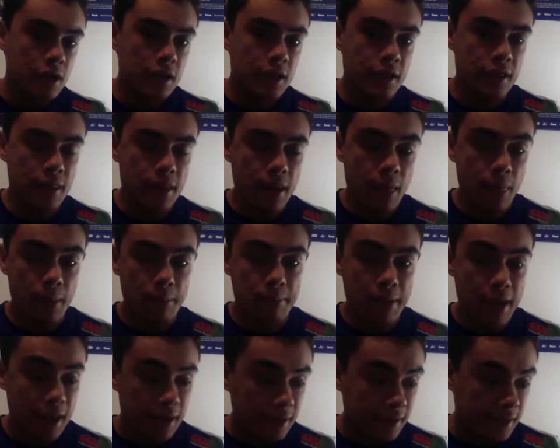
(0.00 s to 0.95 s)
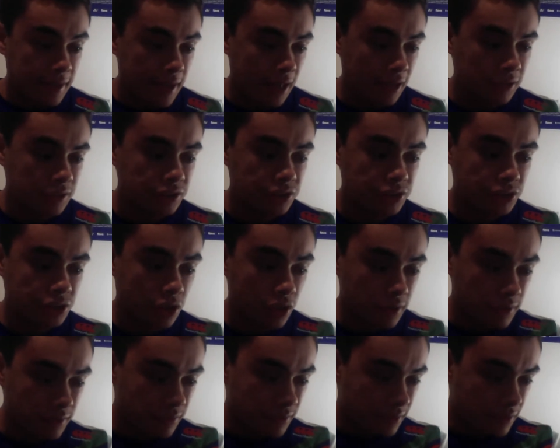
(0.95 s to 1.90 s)
in the Manly colours,
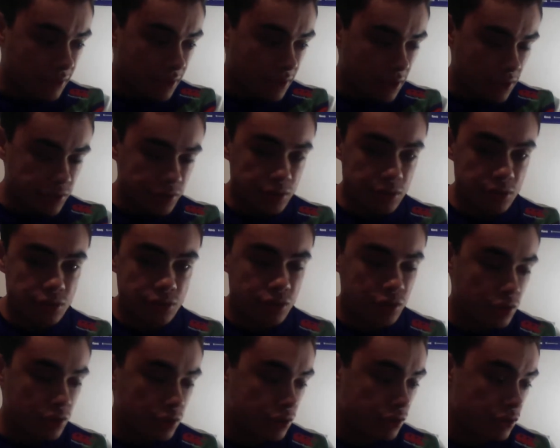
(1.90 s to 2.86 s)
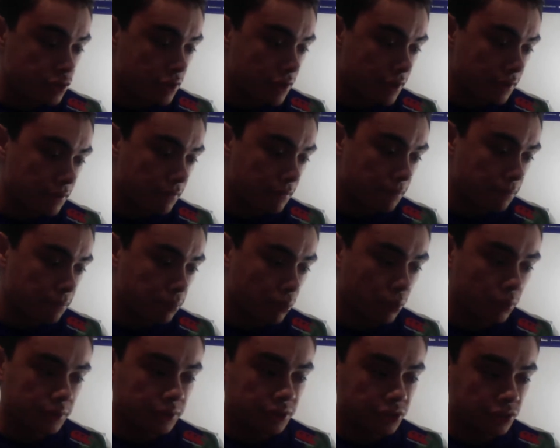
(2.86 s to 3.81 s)
so huge
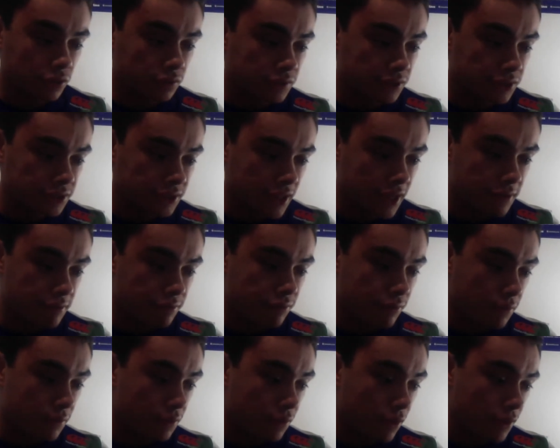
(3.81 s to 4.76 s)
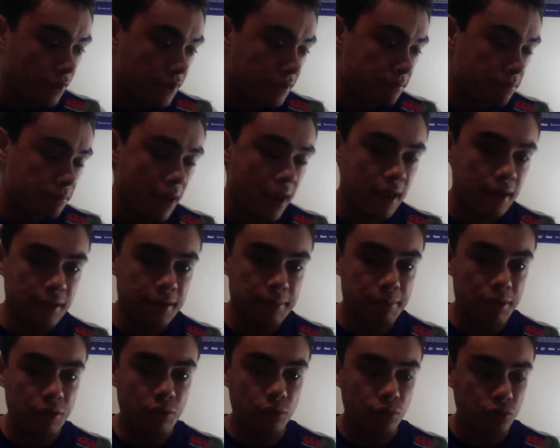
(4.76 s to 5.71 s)
importance on this game for not only Manly
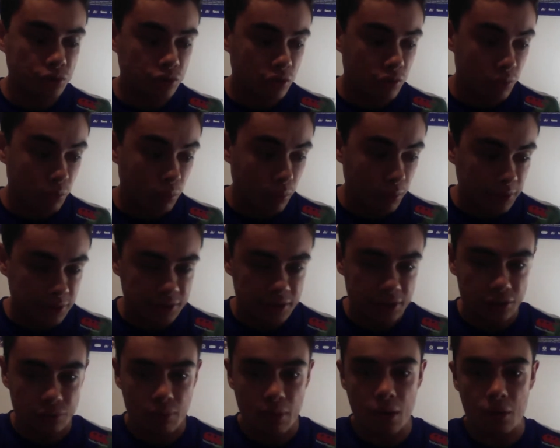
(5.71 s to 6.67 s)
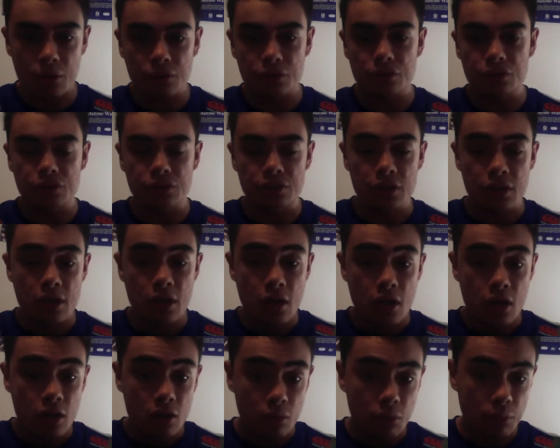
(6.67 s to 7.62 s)
but also the Warriors as well, because
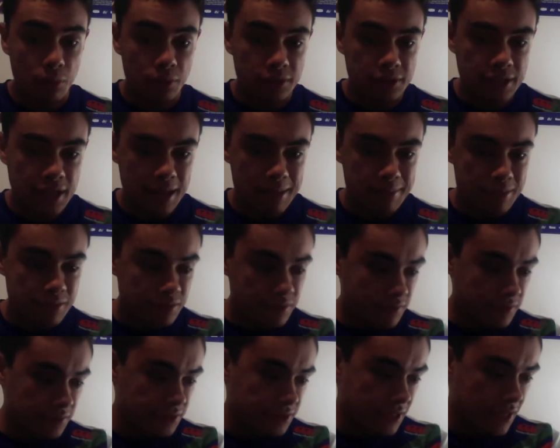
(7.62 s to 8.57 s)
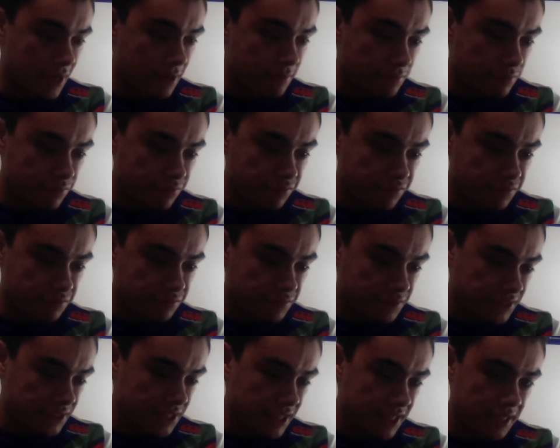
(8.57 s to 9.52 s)
the Warriors came into this game
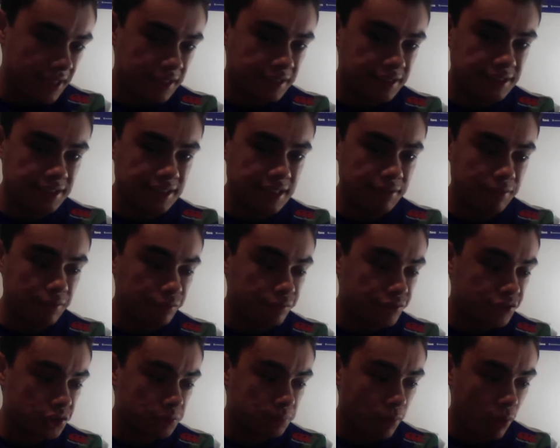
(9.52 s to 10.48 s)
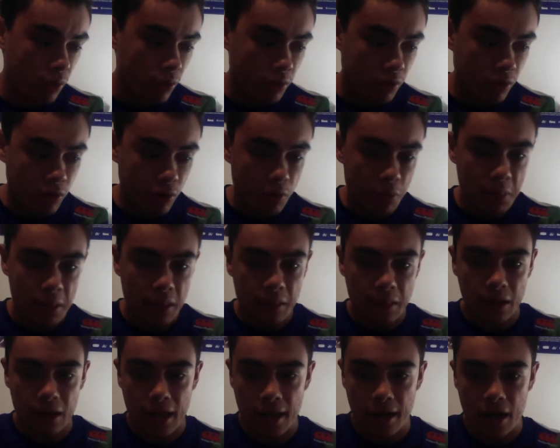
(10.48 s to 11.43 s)
sitting in 7th spot on
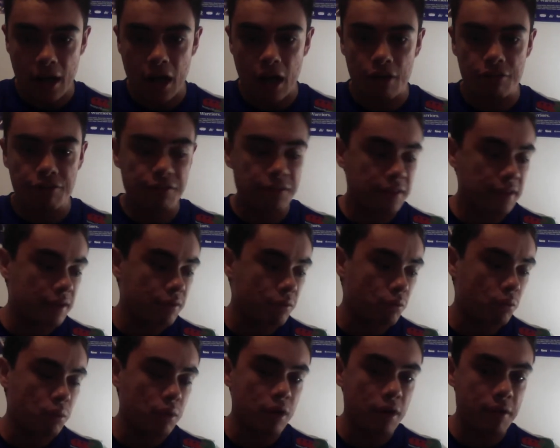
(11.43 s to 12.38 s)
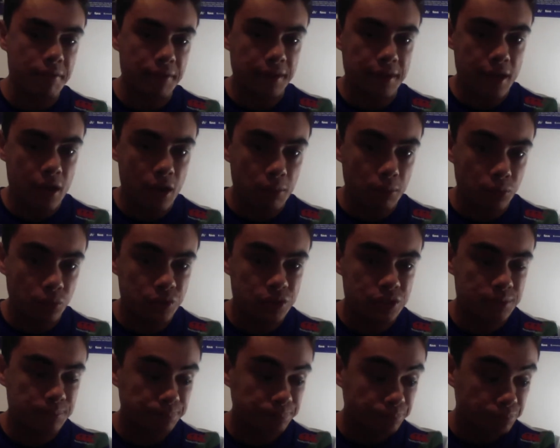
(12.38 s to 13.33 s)
the ladder after their win over the
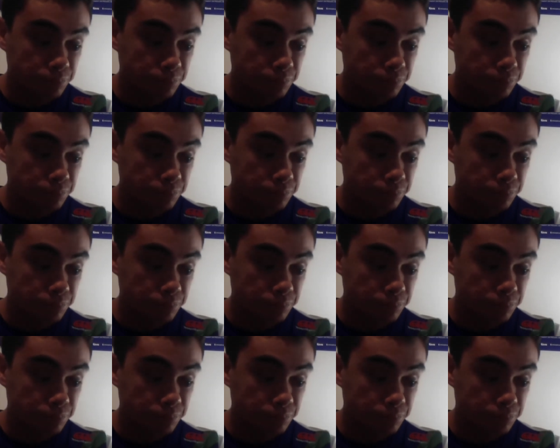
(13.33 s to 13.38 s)
Cowboys.